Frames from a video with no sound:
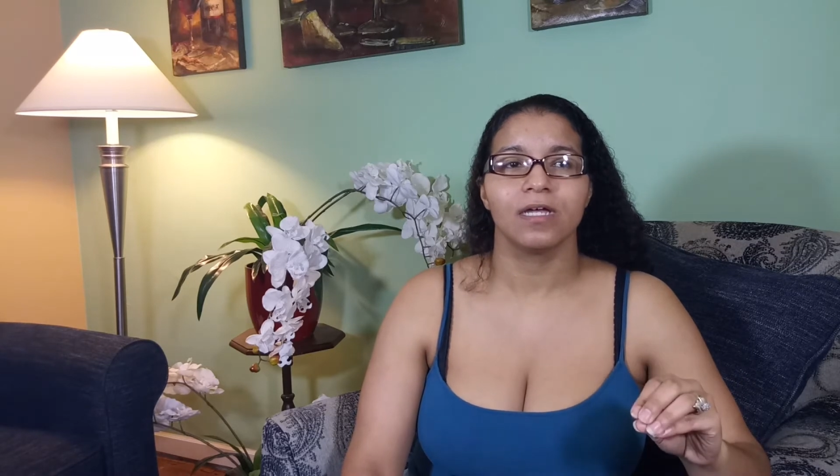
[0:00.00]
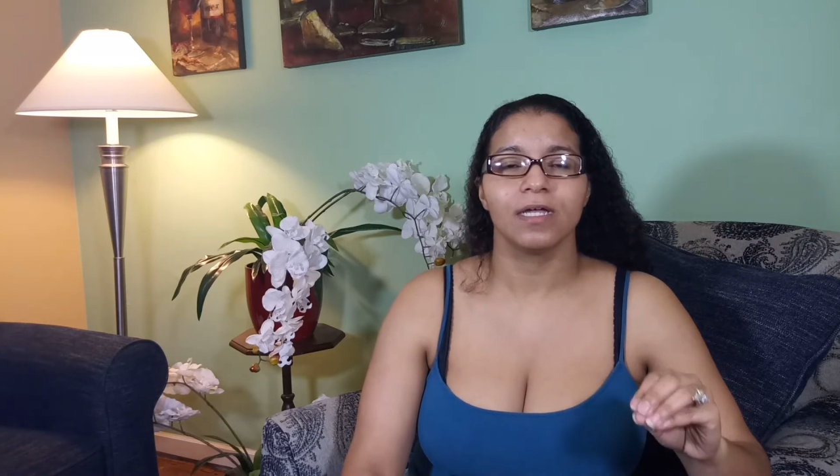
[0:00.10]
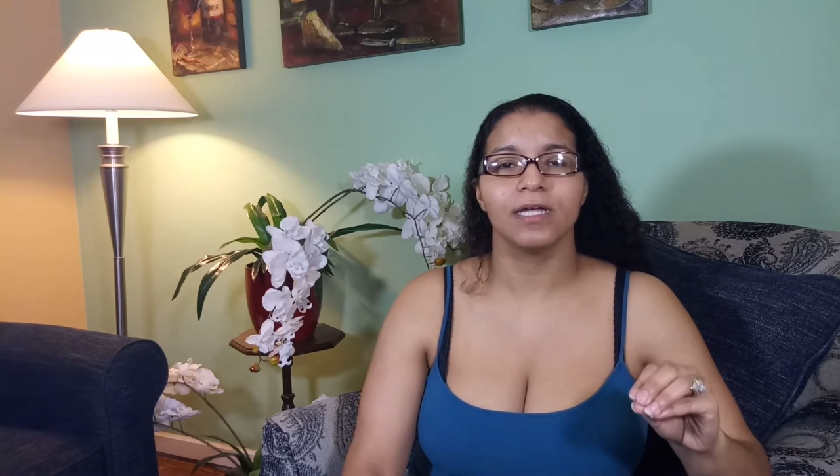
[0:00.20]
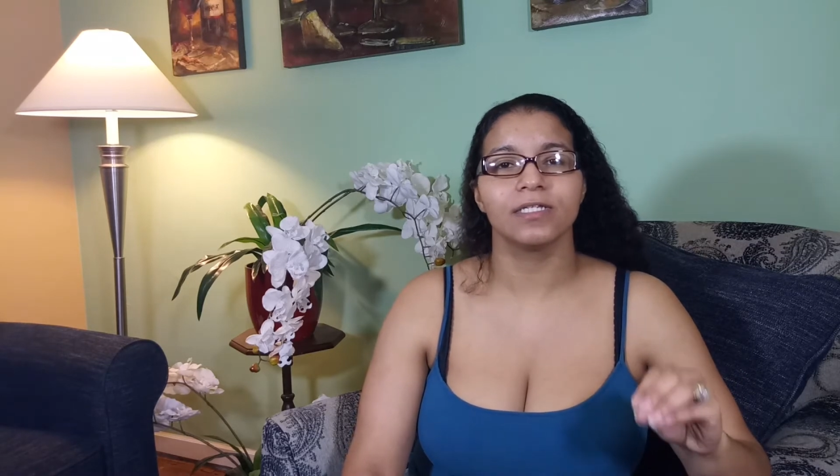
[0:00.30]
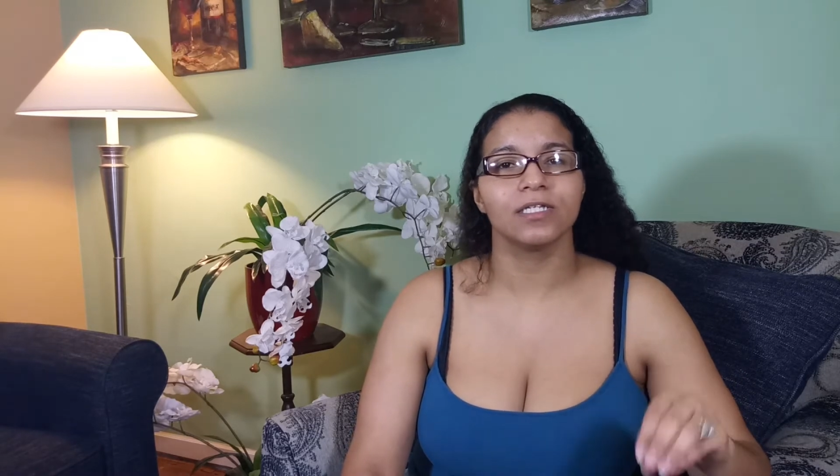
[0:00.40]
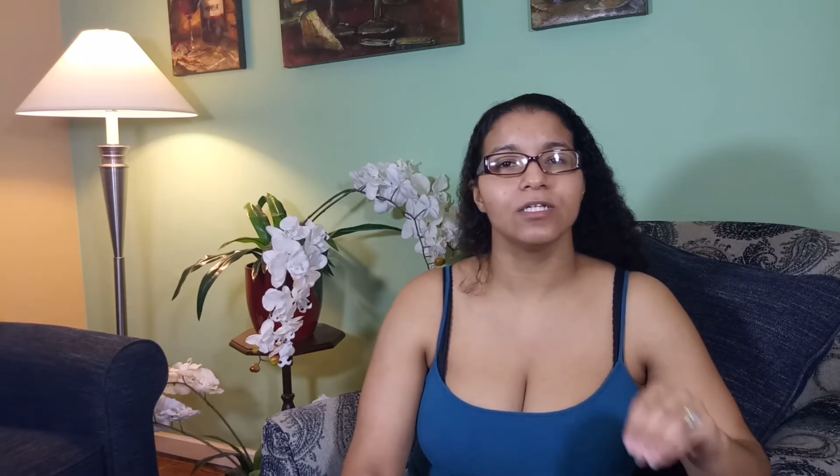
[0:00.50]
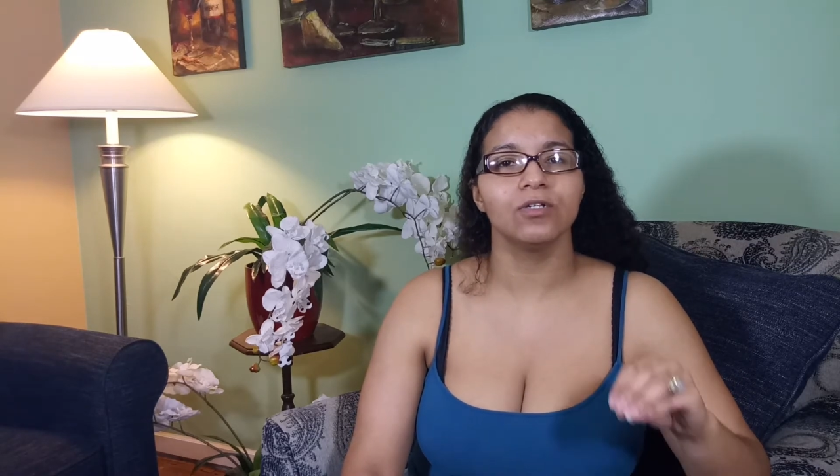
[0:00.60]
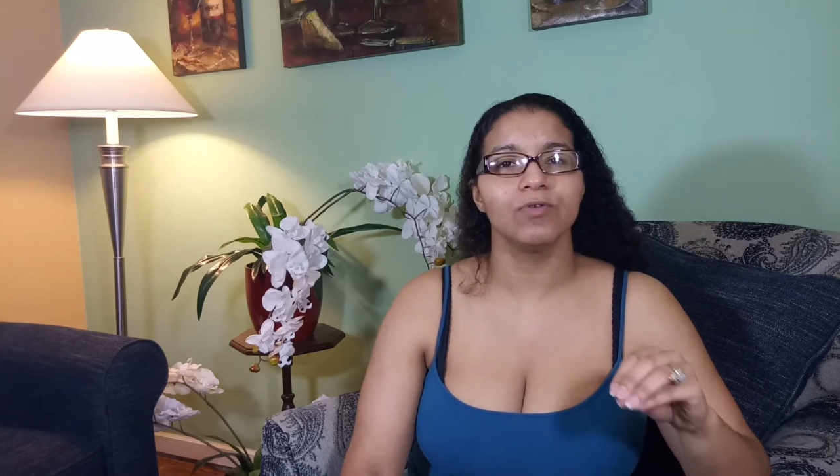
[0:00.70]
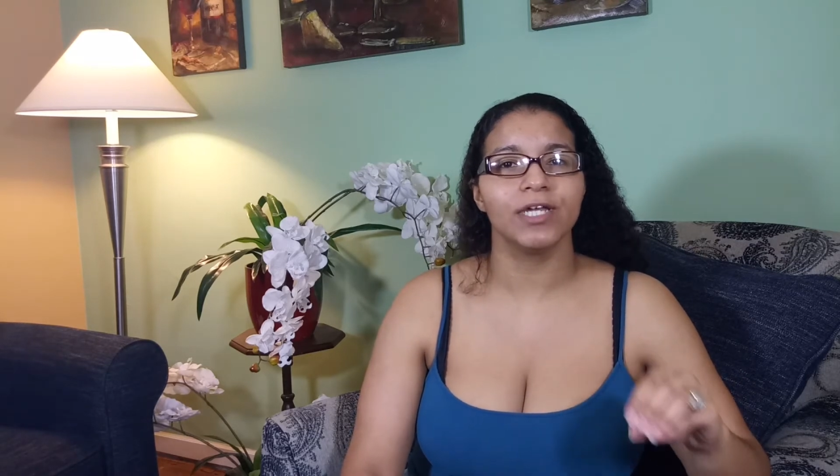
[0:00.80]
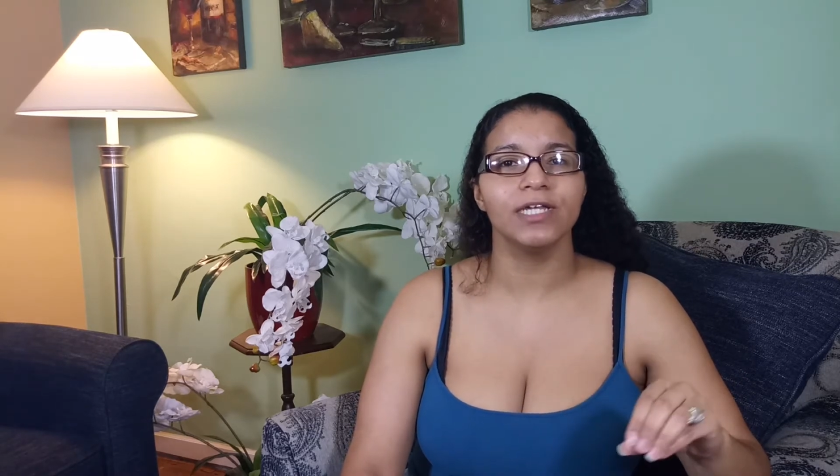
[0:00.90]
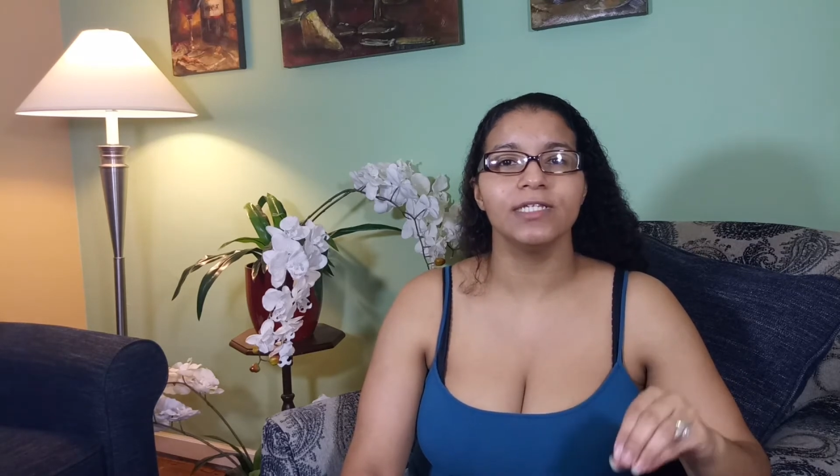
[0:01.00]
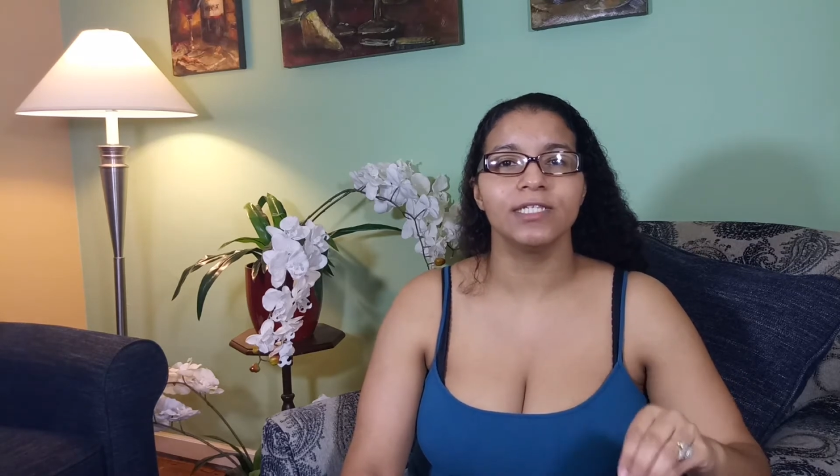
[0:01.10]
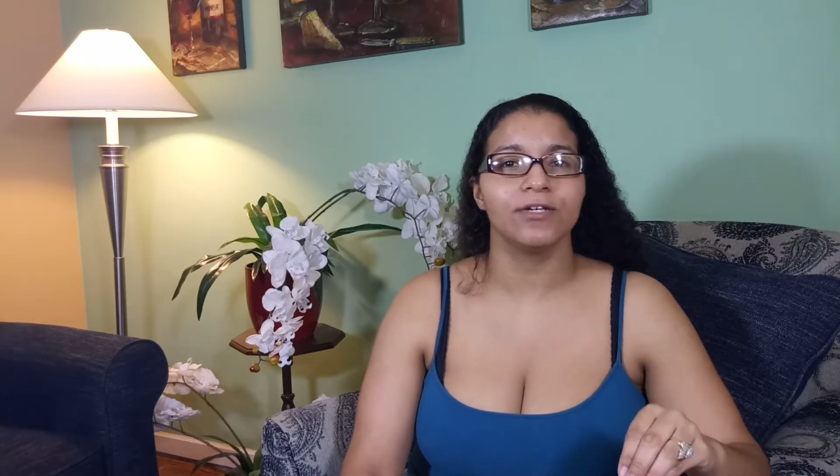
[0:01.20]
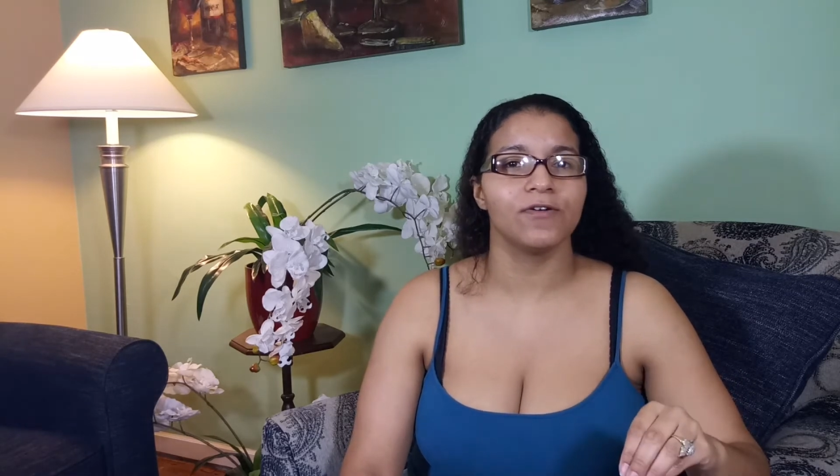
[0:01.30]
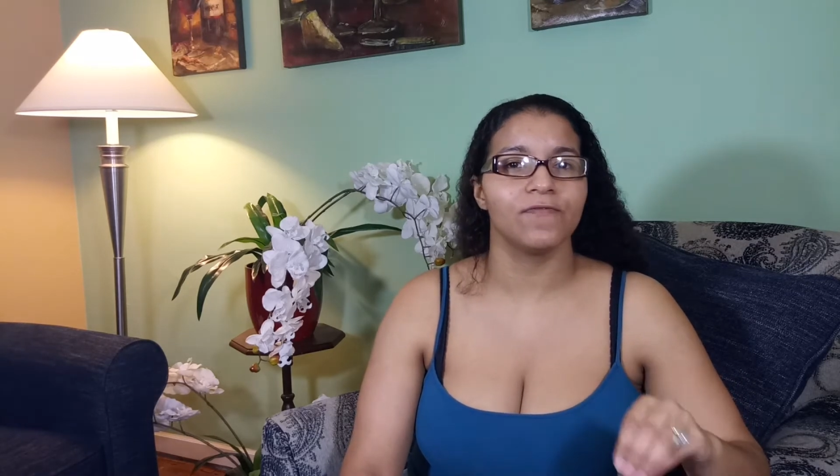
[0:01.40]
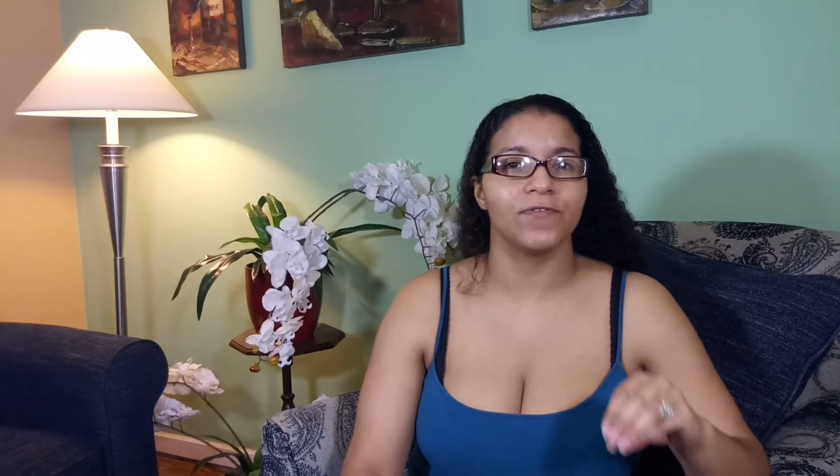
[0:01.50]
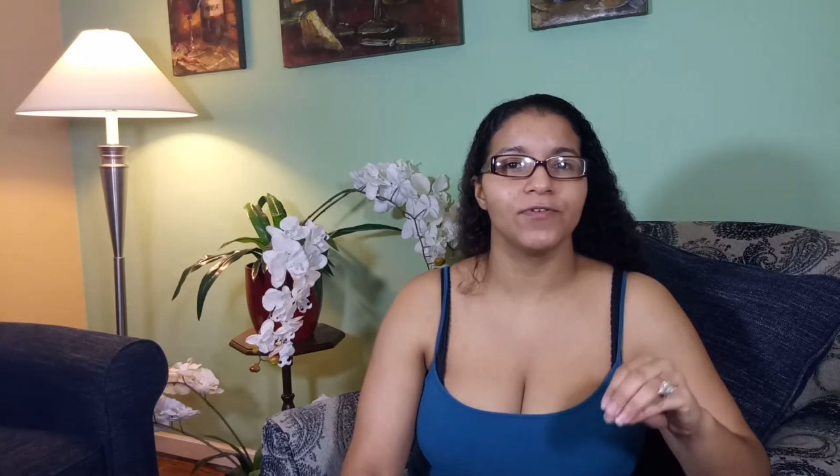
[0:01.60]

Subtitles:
it's a little easier for